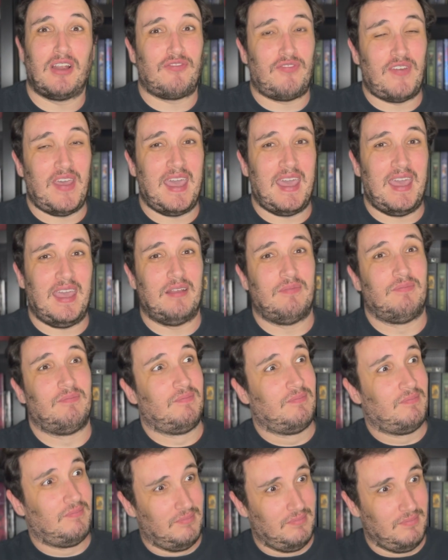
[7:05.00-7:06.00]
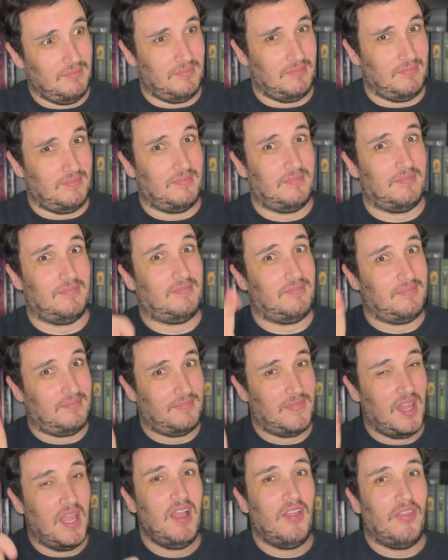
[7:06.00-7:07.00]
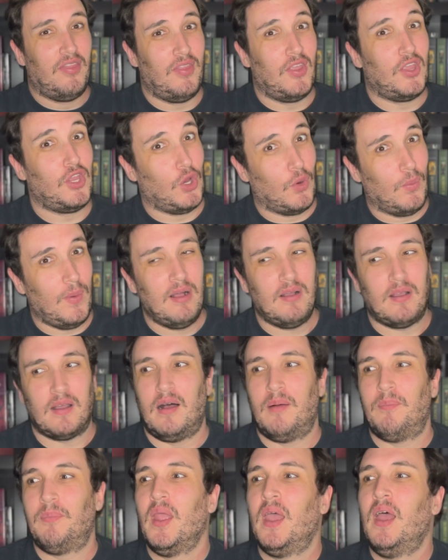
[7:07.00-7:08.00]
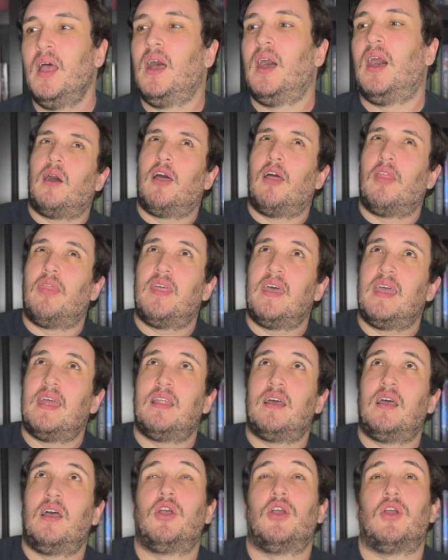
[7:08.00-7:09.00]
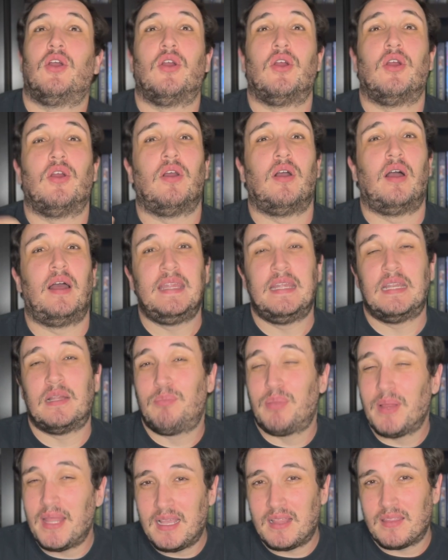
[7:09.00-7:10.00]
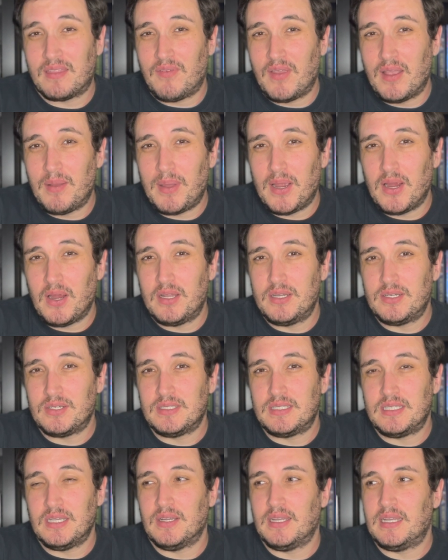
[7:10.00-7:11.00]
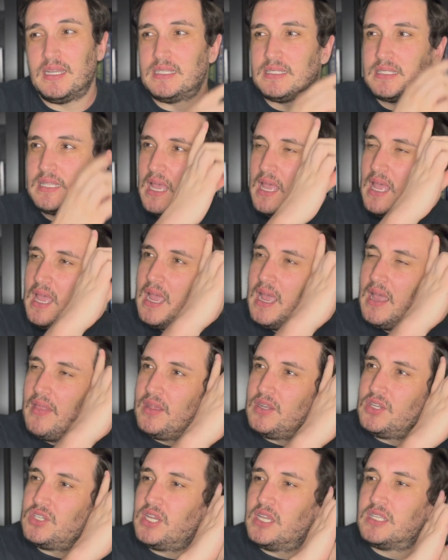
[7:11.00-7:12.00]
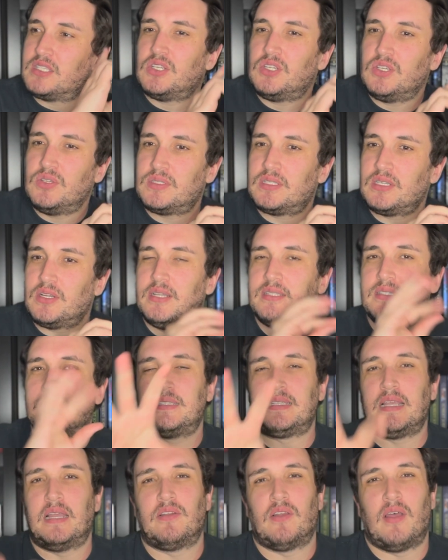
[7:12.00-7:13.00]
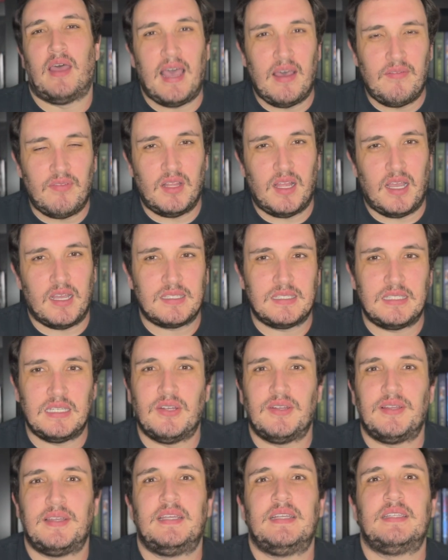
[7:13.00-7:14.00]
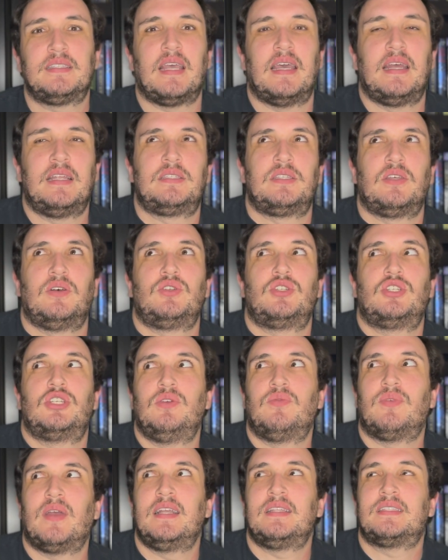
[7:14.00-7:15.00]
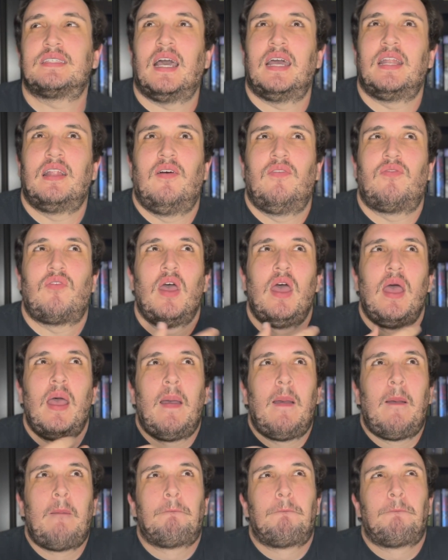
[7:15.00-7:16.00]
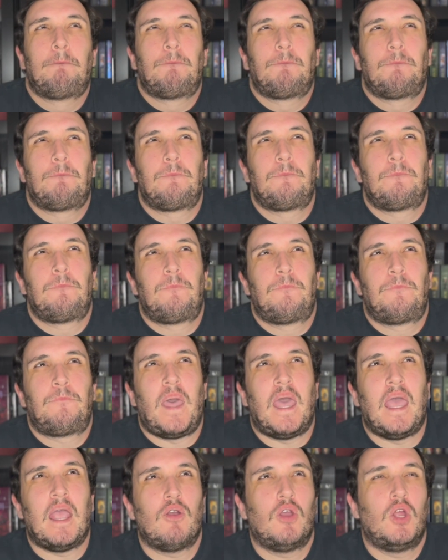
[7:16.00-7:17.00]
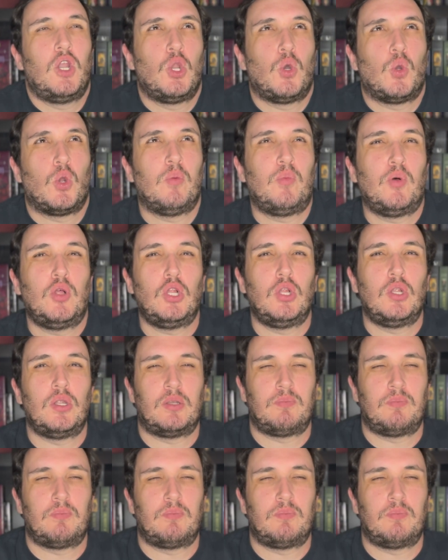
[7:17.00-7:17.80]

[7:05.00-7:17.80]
fae, you're welcome. And then her Anita Blake, the Vampire Hunter series. And then she has a new series, the Danielle Havelock series. And so she writes kind of paranormal